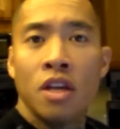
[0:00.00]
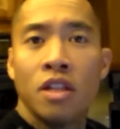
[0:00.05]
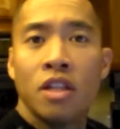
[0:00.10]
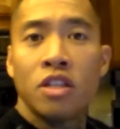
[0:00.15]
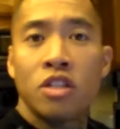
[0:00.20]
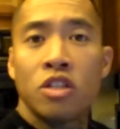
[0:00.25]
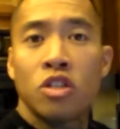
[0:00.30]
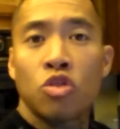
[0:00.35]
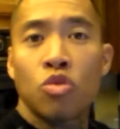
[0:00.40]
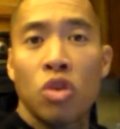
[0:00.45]

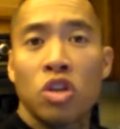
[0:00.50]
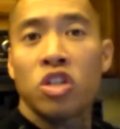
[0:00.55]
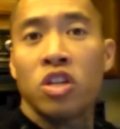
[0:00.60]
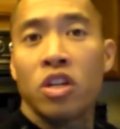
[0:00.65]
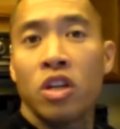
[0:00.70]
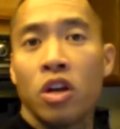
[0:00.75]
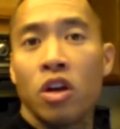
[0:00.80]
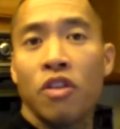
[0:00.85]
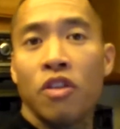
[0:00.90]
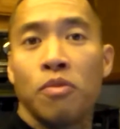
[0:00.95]
This is
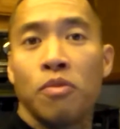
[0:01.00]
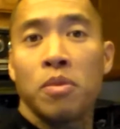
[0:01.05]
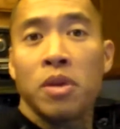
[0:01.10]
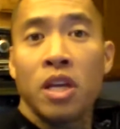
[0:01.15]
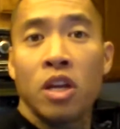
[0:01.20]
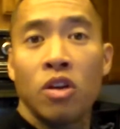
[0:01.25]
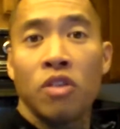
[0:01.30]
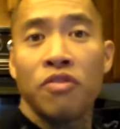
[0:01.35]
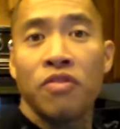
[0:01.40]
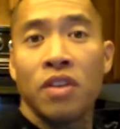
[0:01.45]
Christian from
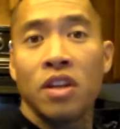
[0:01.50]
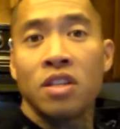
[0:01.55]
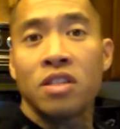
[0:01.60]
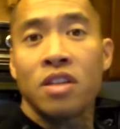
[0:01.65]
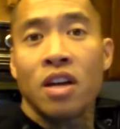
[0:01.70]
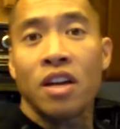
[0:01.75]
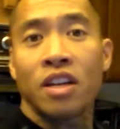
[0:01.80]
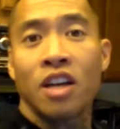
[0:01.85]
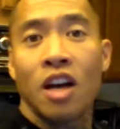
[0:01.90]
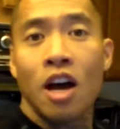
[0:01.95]

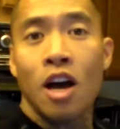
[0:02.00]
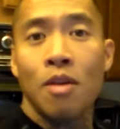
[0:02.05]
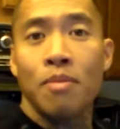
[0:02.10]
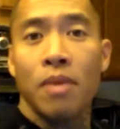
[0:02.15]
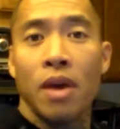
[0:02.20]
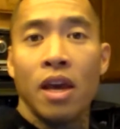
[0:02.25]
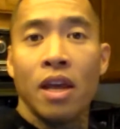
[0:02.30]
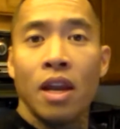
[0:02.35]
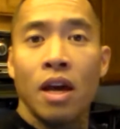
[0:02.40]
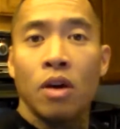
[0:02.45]

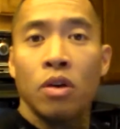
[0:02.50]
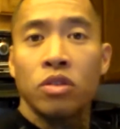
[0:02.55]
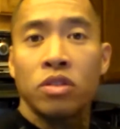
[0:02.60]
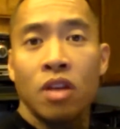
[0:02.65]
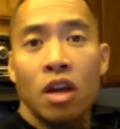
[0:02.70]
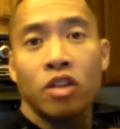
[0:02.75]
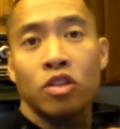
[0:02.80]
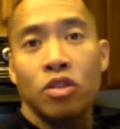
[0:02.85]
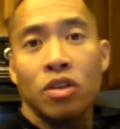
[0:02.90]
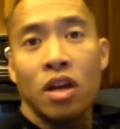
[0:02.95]
AguirreFitness.com, and I'll
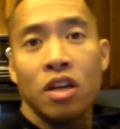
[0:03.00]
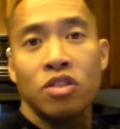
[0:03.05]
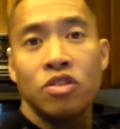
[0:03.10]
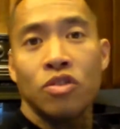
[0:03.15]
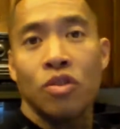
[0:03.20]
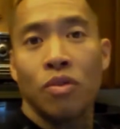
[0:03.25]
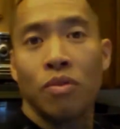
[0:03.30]
talk to you guys